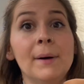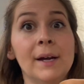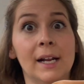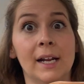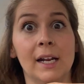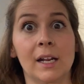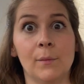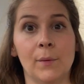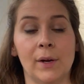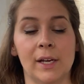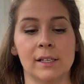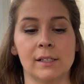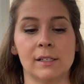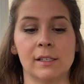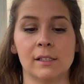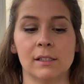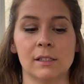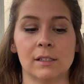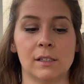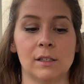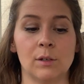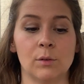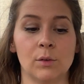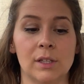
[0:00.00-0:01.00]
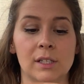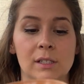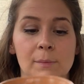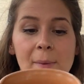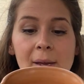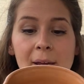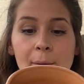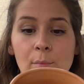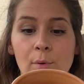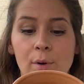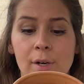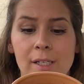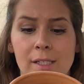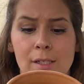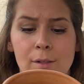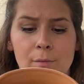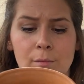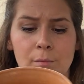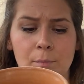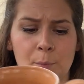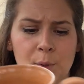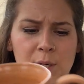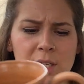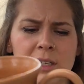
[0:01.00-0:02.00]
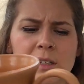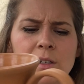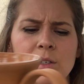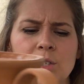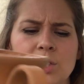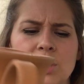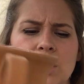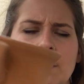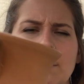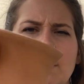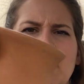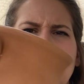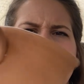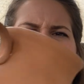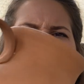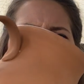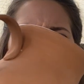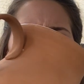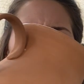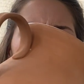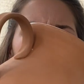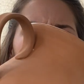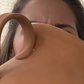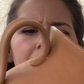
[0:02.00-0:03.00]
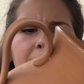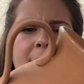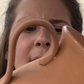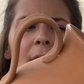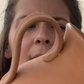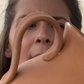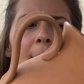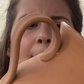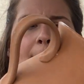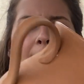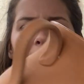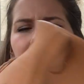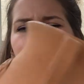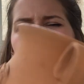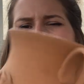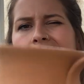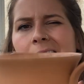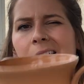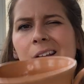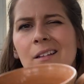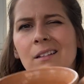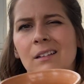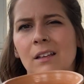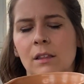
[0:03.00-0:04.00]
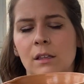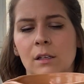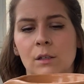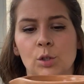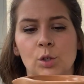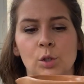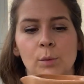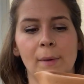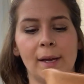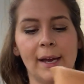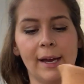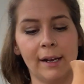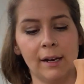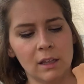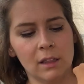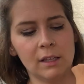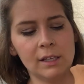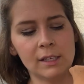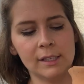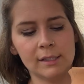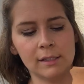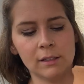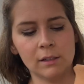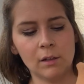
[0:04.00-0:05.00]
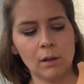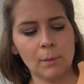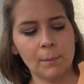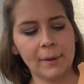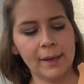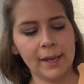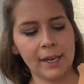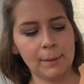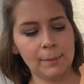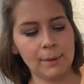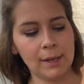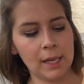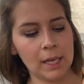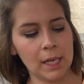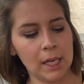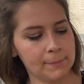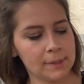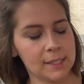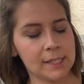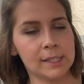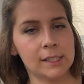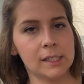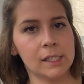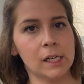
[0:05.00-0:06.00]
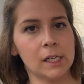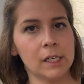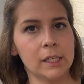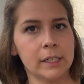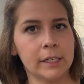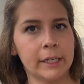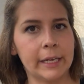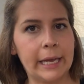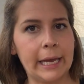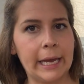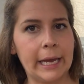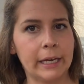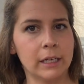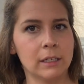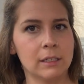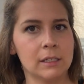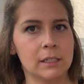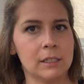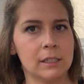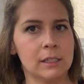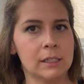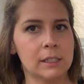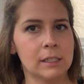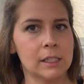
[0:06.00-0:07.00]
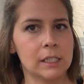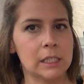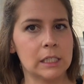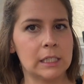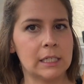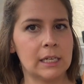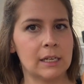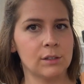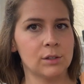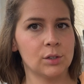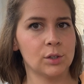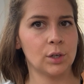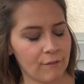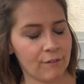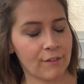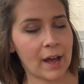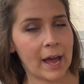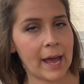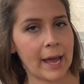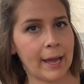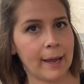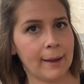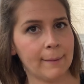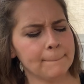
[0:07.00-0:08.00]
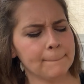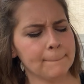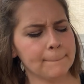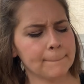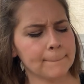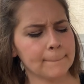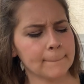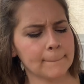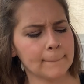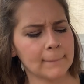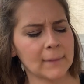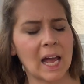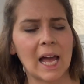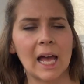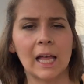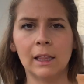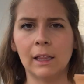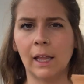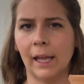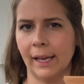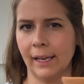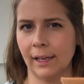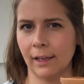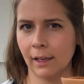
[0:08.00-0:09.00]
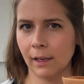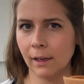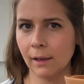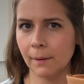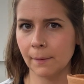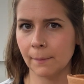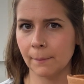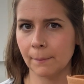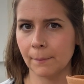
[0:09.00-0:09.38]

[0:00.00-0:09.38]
anyways, so this bad boy is in pretty good shape. I mean, it's a little beat up, but nothing too bad. This little baby, sun, cactus, desert vibe, I like it.